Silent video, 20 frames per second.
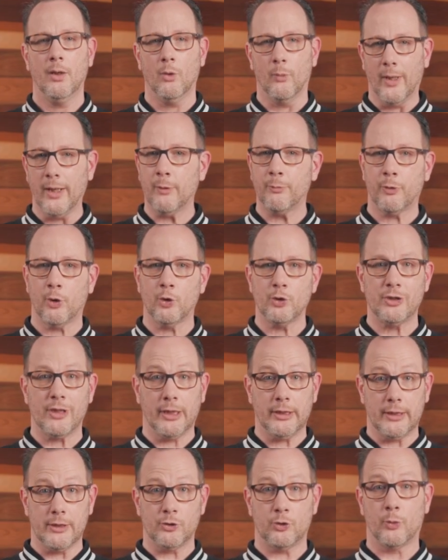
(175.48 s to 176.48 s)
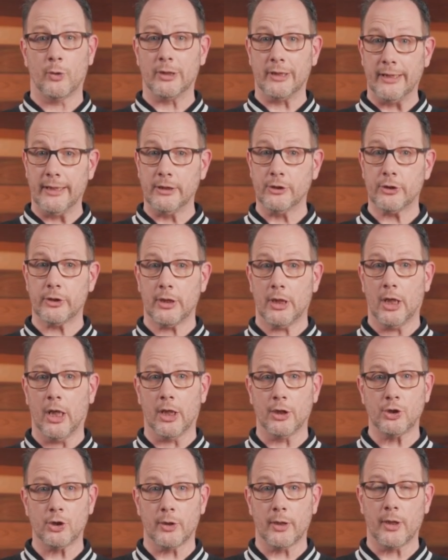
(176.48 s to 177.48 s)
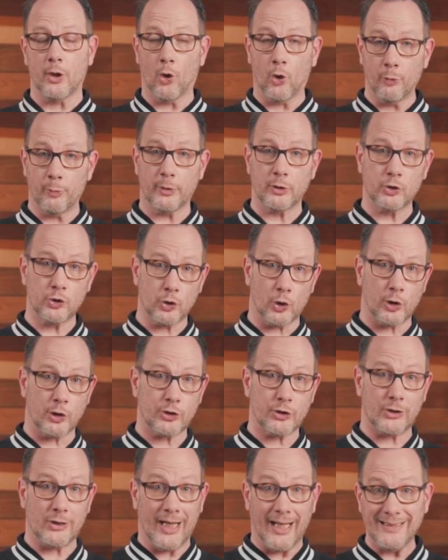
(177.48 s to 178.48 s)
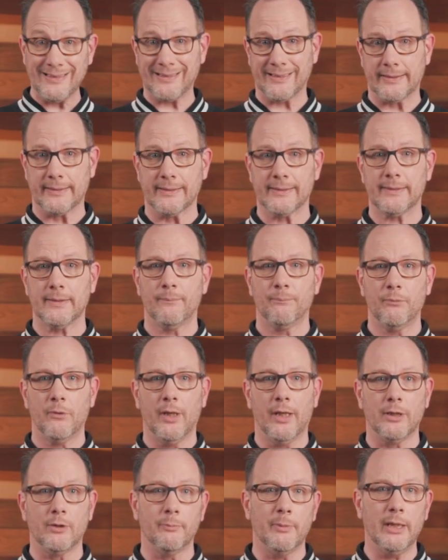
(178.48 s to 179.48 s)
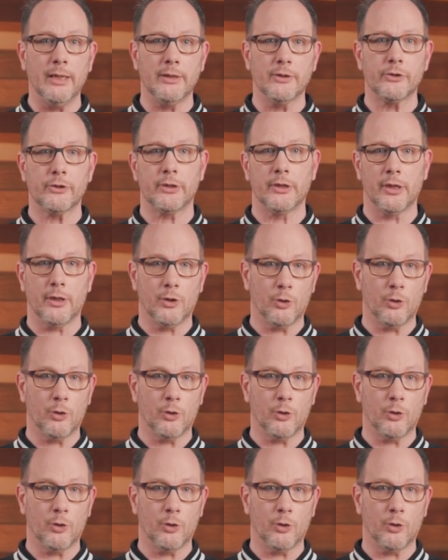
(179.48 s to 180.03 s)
When a project is released under an open source license, it means the